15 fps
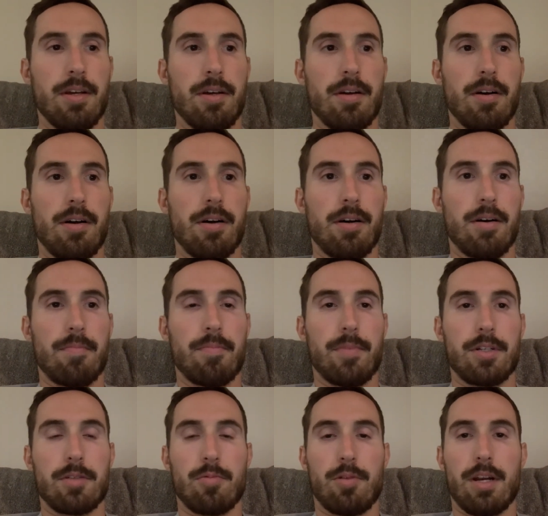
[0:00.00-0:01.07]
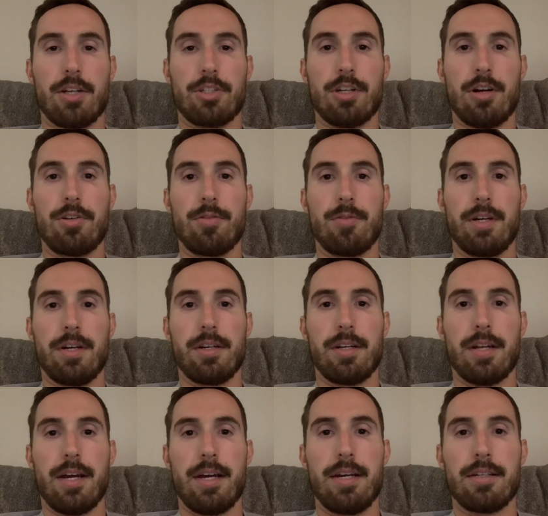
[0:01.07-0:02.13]
This one I showed you here
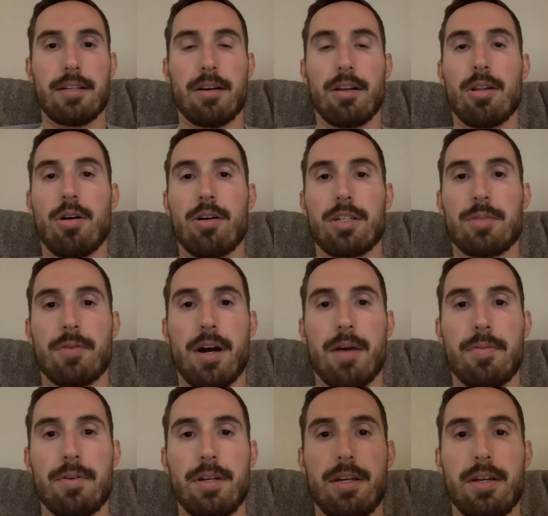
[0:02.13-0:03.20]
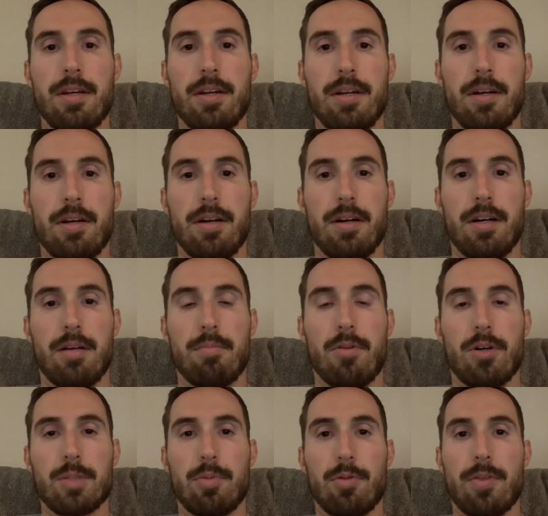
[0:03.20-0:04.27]
today is on a large property,
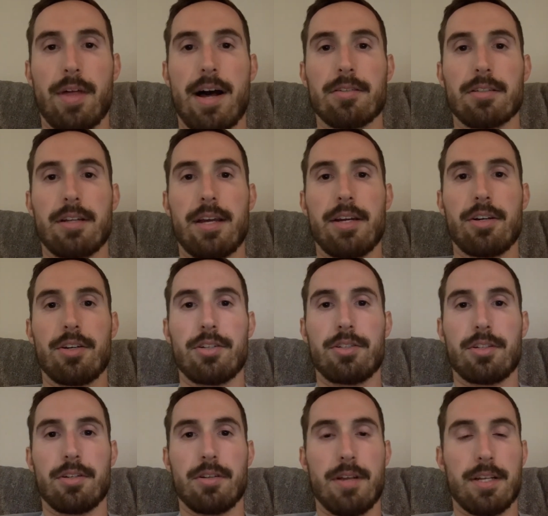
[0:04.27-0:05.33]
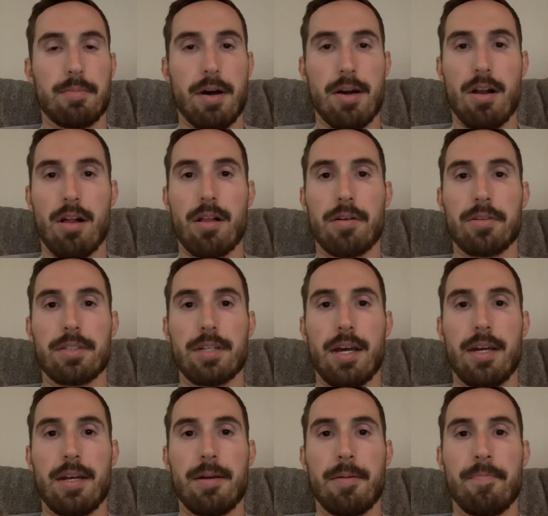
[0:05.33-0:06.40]
multiple thousand acres. That's about all I'll
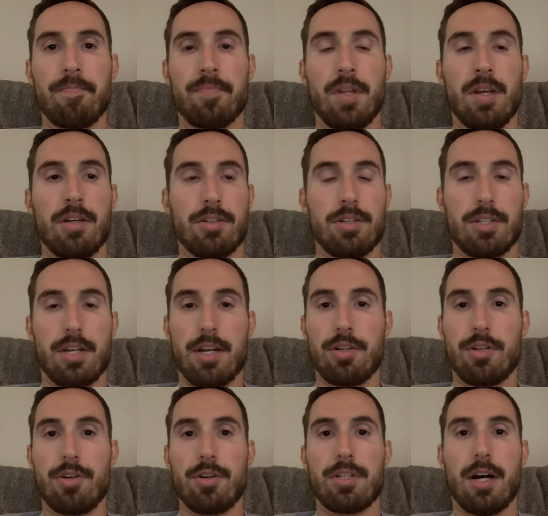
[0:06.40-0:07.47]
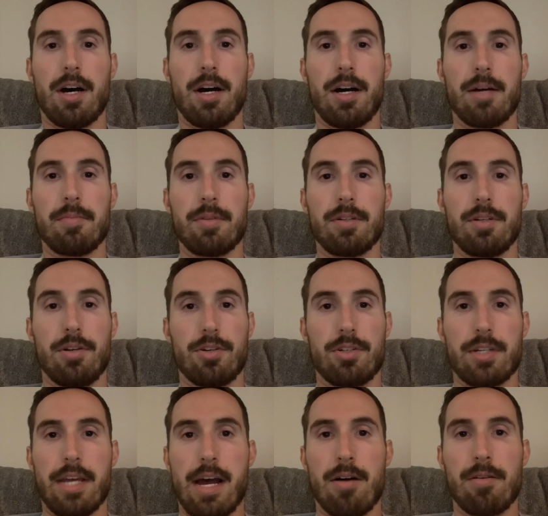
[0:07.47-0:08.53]
say. Just gotta do your time, do your
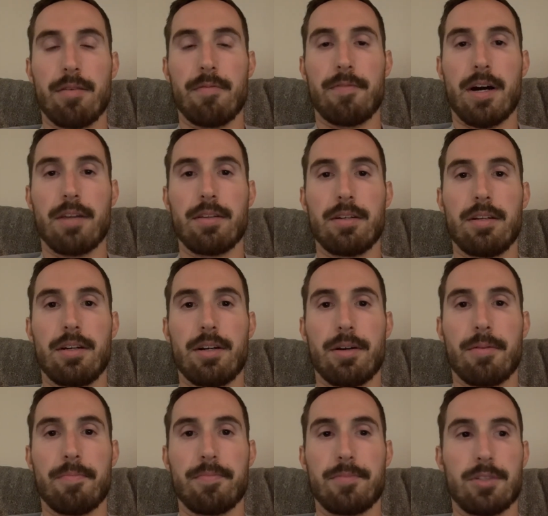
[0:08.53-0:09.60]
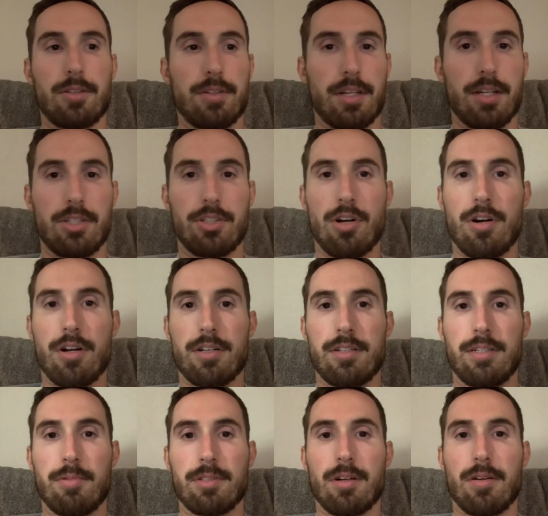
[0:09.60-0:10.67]
scouting and find the deer. So let's get started, see
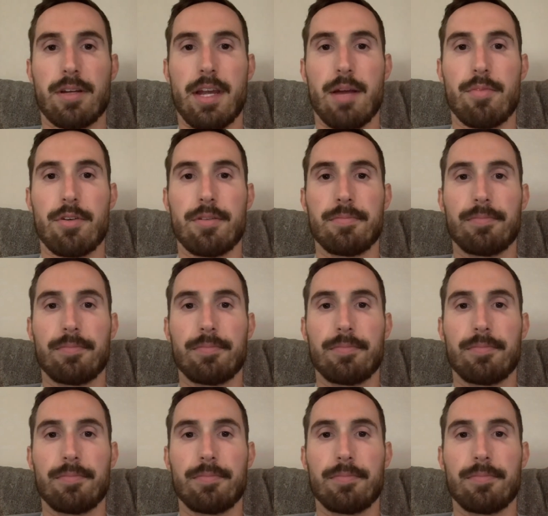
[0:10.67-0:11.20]
what's on camera.